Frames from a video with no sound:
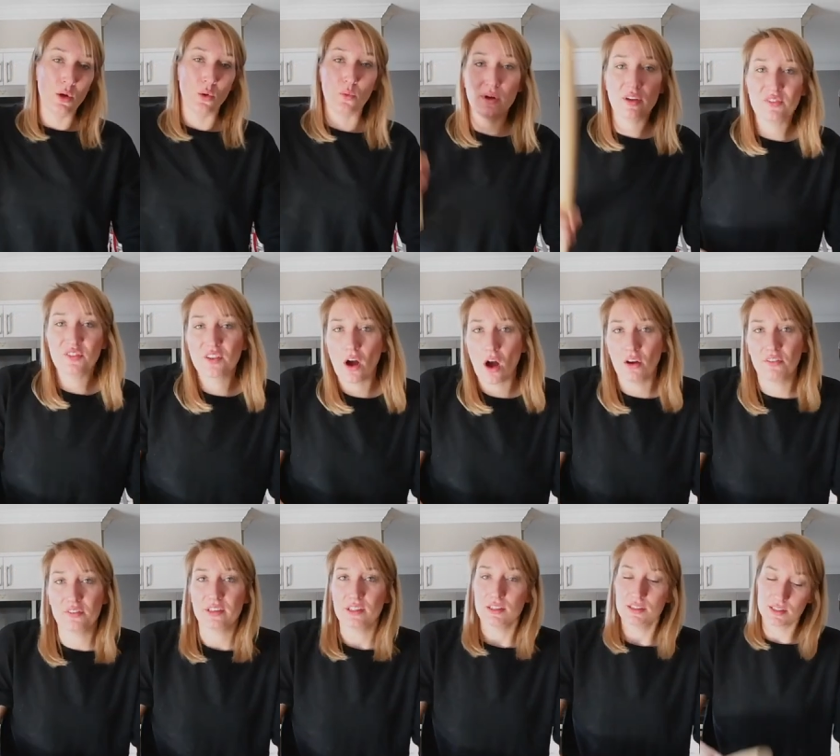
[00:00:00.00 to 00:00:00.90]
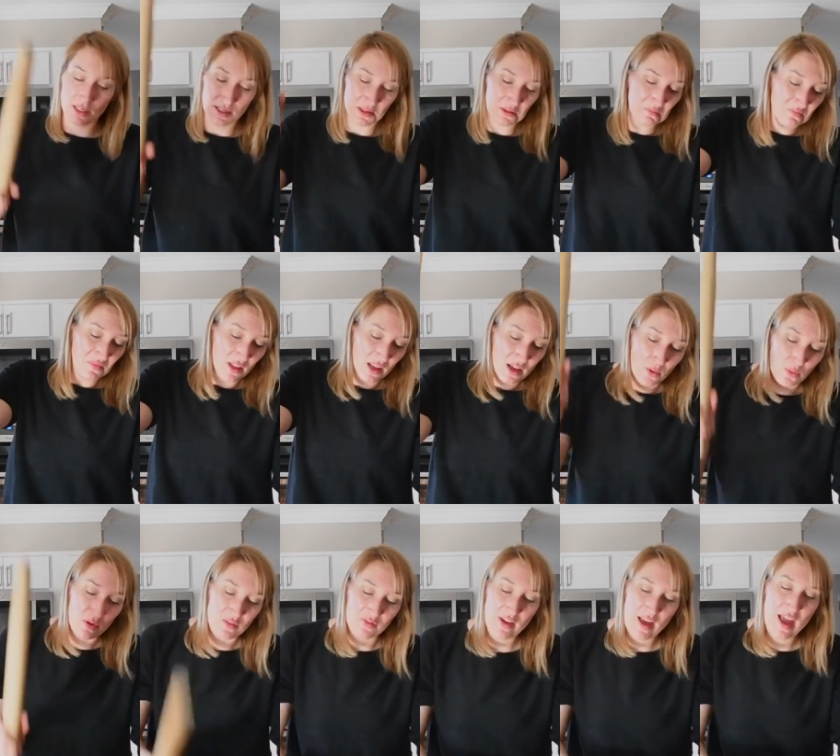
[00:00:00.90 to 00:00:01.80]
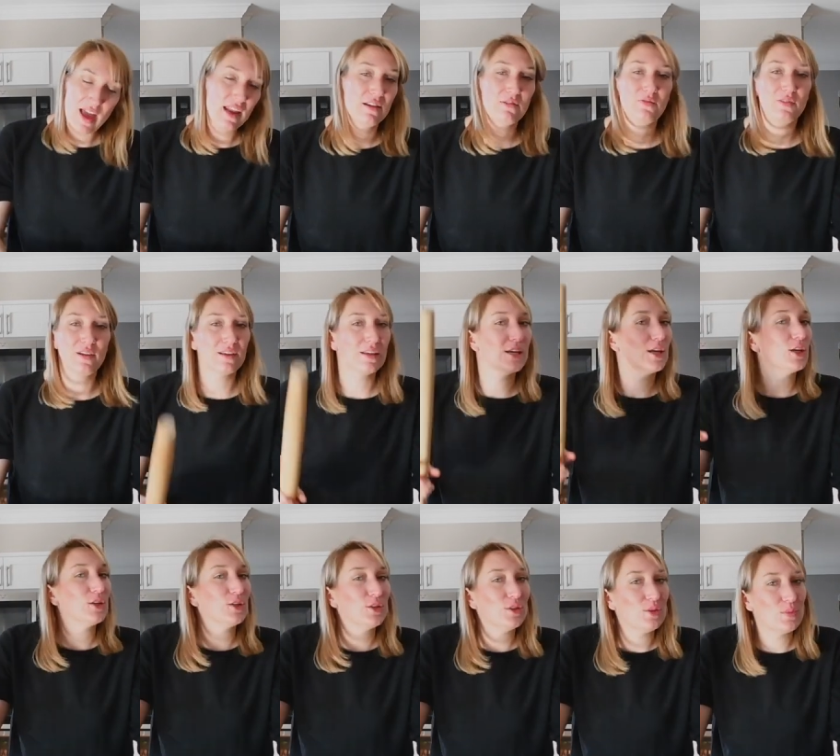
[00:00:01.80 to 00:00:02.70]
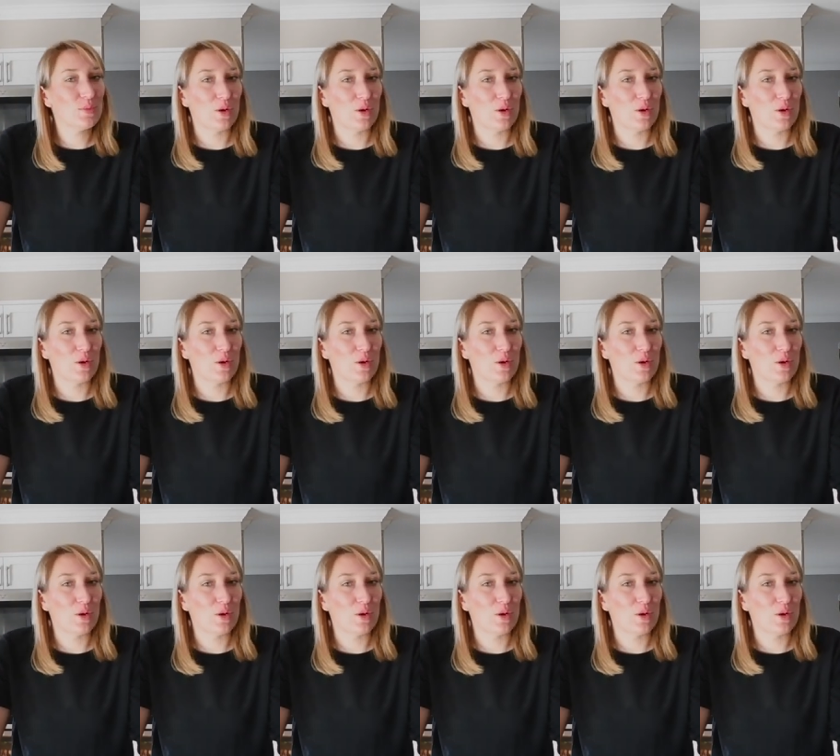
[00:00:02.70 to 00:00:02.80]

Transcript: With COVID, with anything you